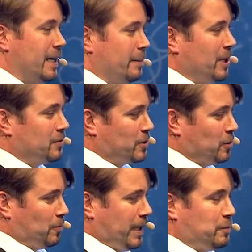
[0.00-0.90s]
about
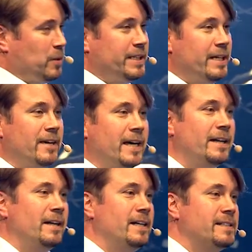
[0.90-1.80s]
Runeblade, where they've
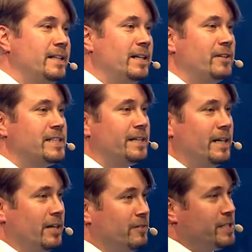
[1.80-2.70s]
analyzed hundreds and
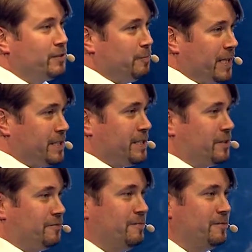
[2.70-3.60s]
hundreds of pages
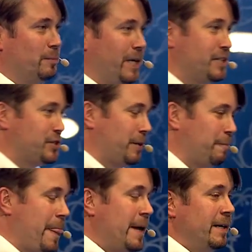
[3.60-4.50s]
of information
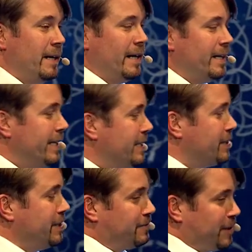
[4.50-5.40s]
each
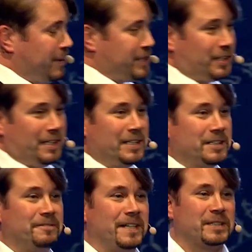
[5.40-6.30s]
different magical
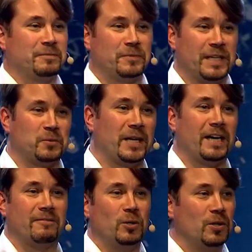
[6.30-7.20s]
artifact that we
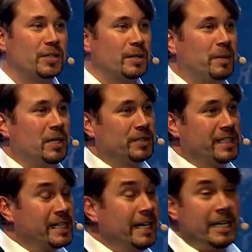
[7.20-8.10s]
have, all their
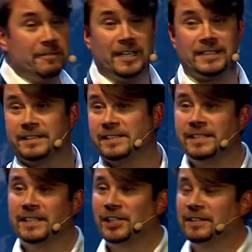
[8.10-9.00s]
powers. In fact, at this
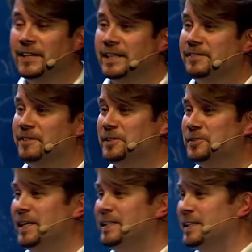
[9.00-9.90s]
stage, I think it's fair to
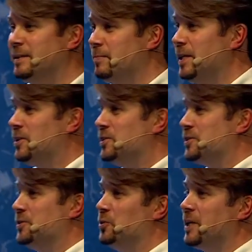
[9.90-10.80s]
say that the
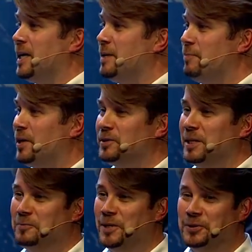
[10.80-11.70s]
players know the game better
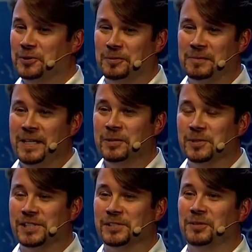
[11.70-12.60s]
than we do,
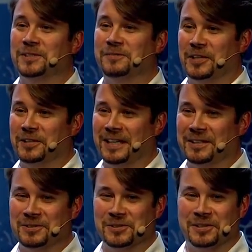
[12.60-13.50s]
which is always very
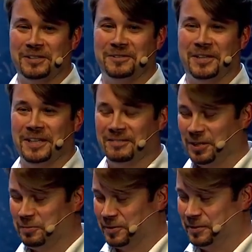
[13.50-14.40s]
unusual for a
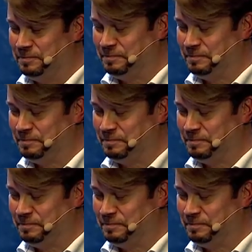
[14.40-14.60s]
developer.